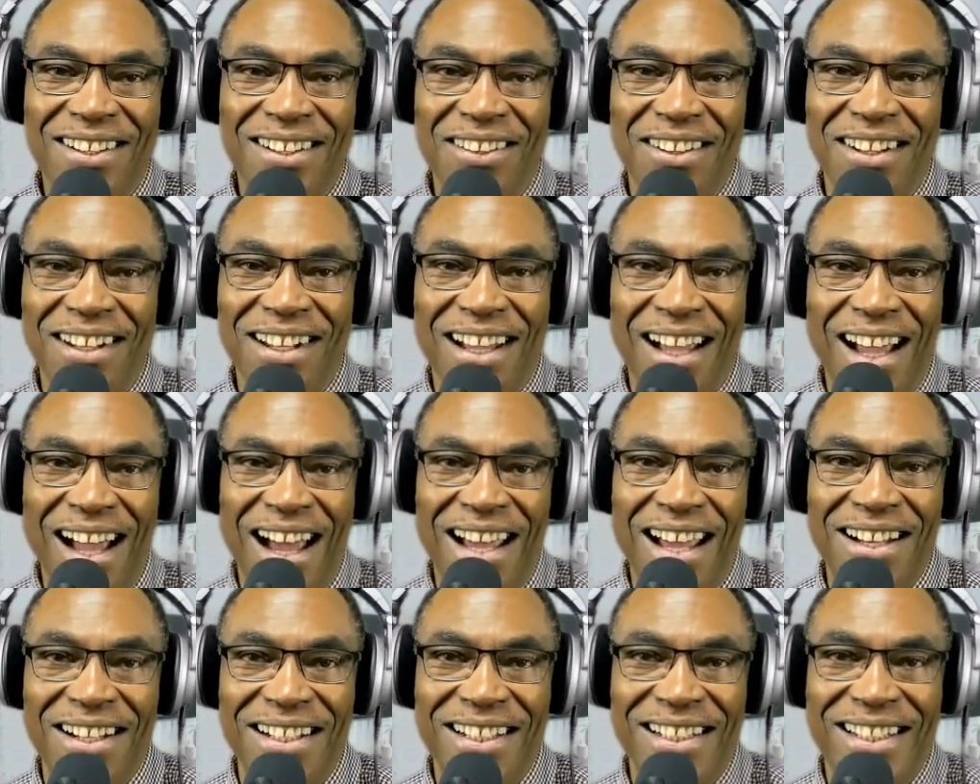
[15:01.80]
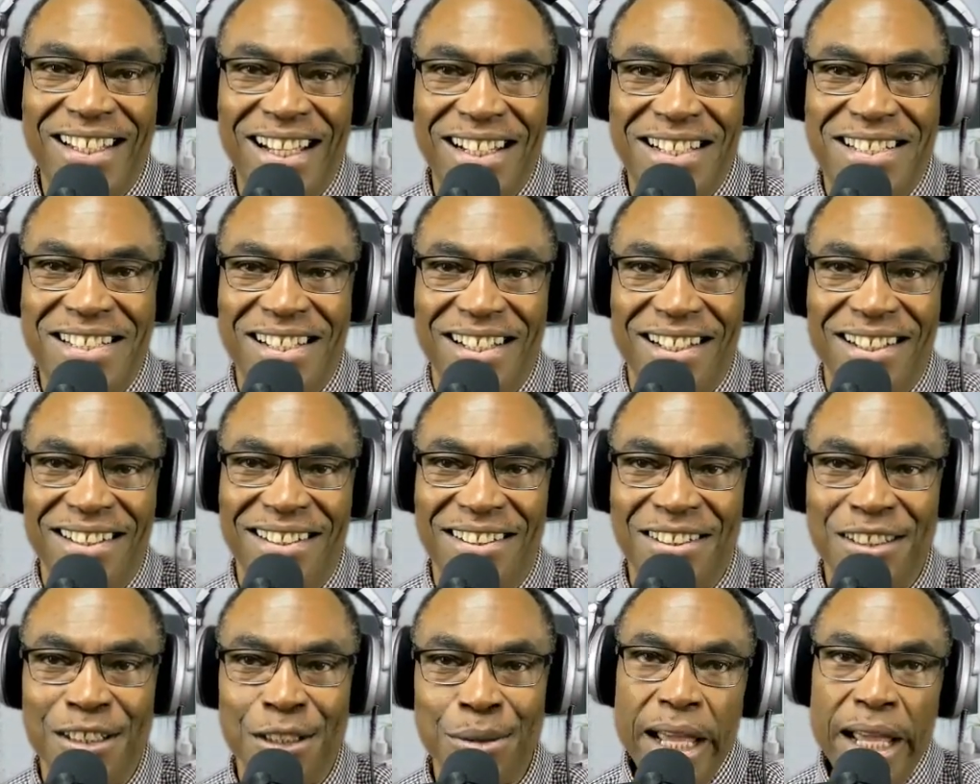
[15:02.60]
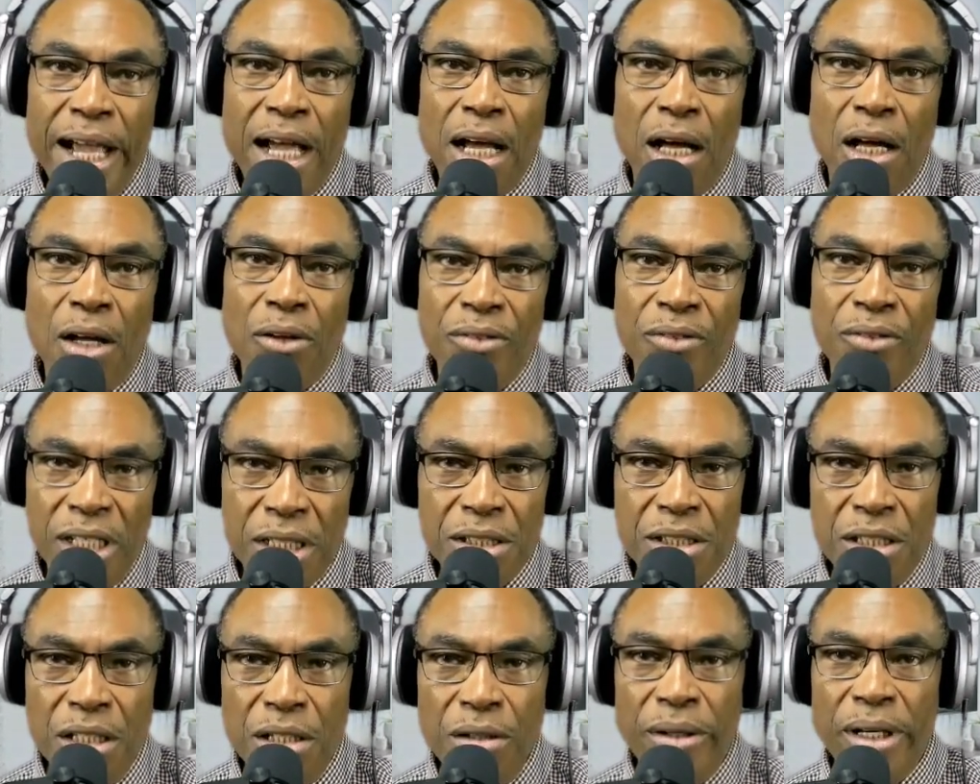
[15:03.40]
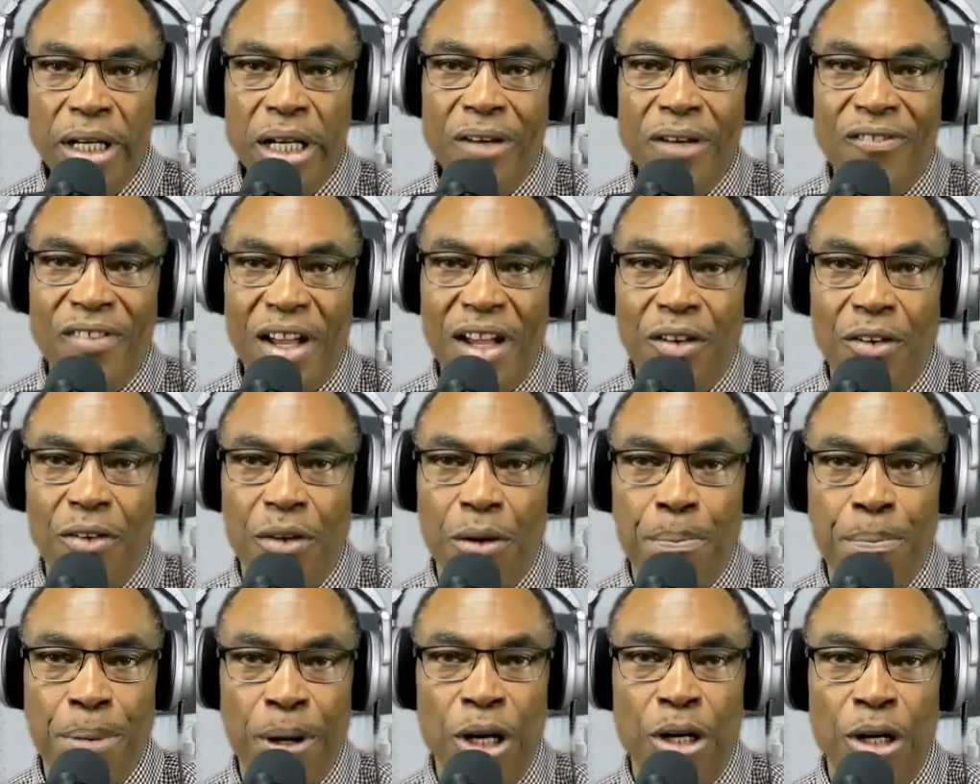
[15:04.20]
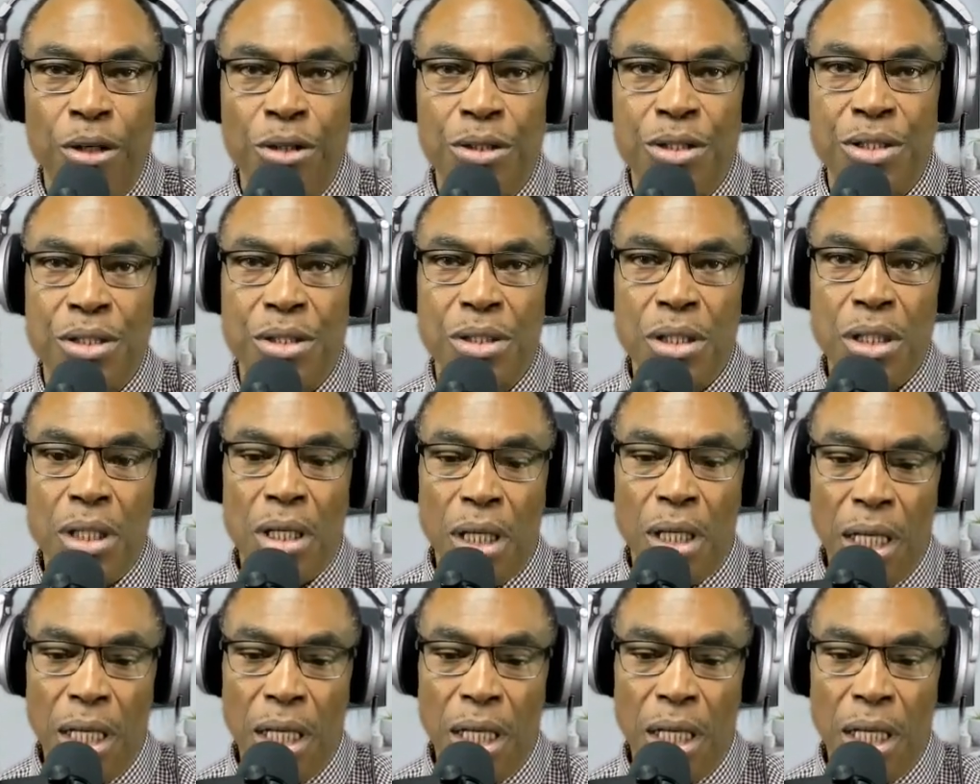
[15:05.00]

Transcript: Getting a little hot in the kitchen. Now, this new innovative approach